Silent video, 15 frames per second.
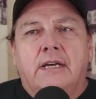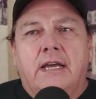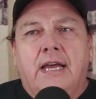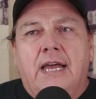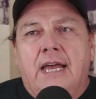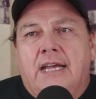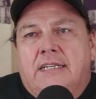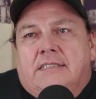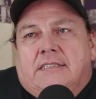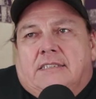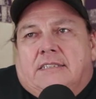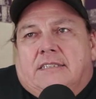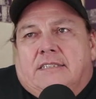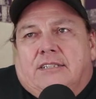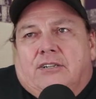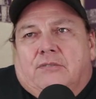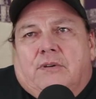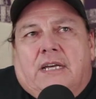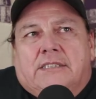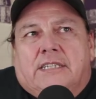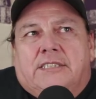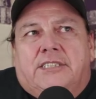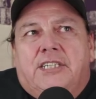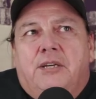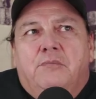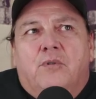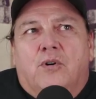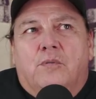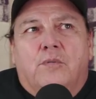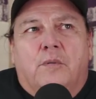And, you know, as I see
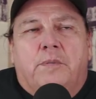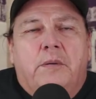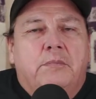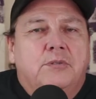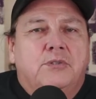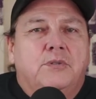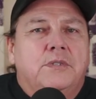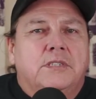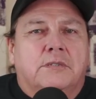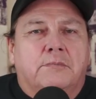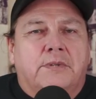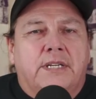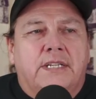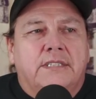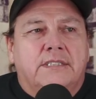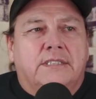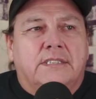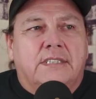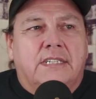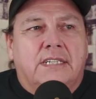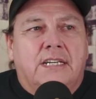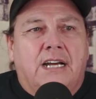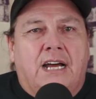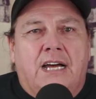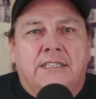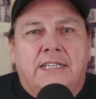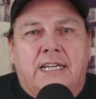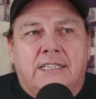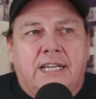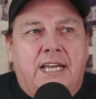more and more people doing some things
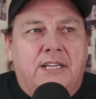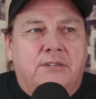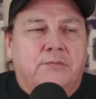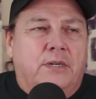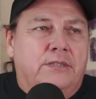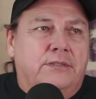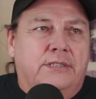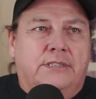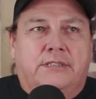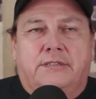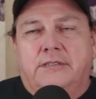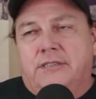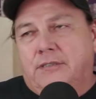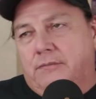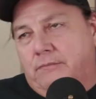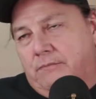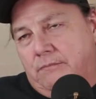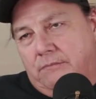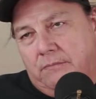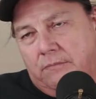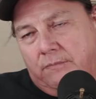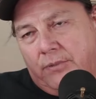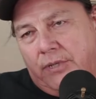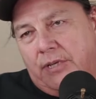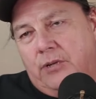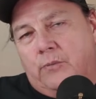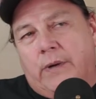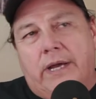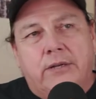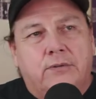on that land, whether it's, you know, putting
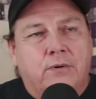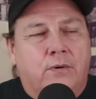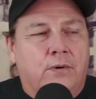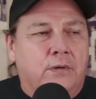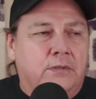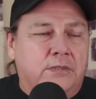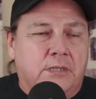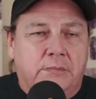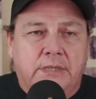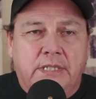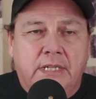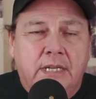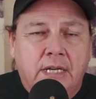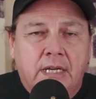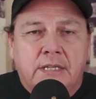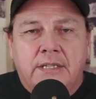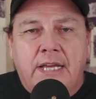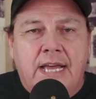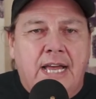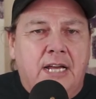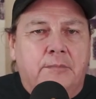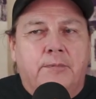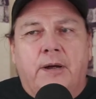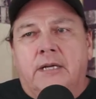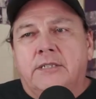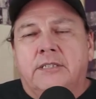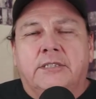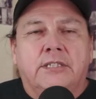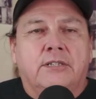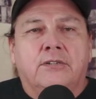in white corn or some of the ag
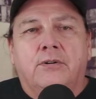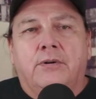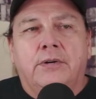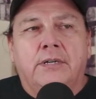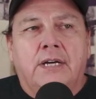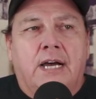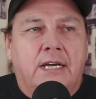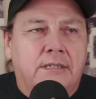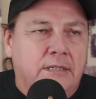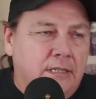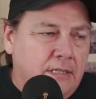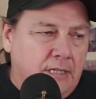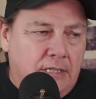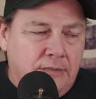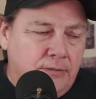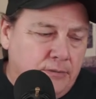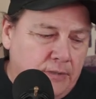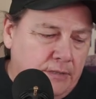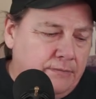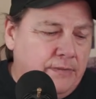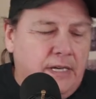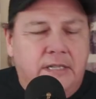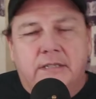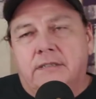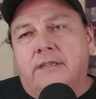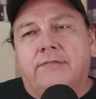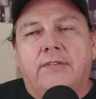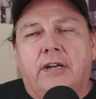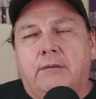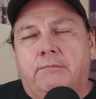projects that are going on. I know they've
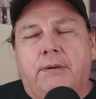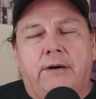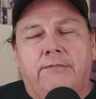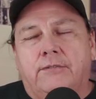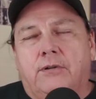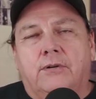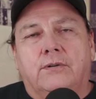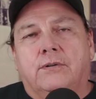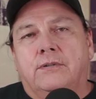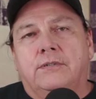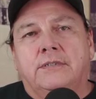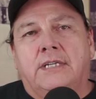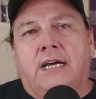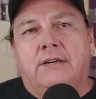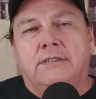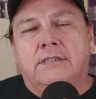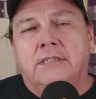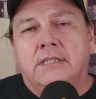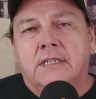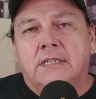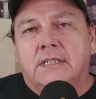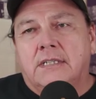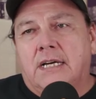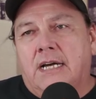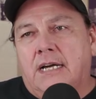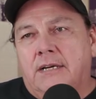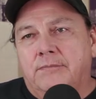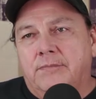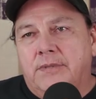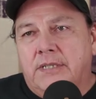got a buffalo herd down
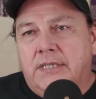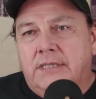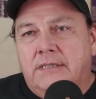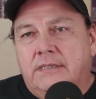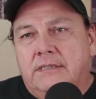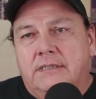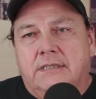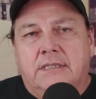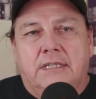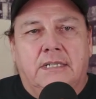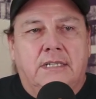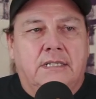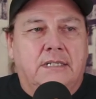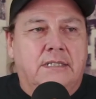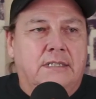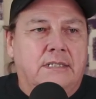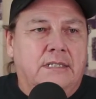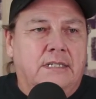in Ohio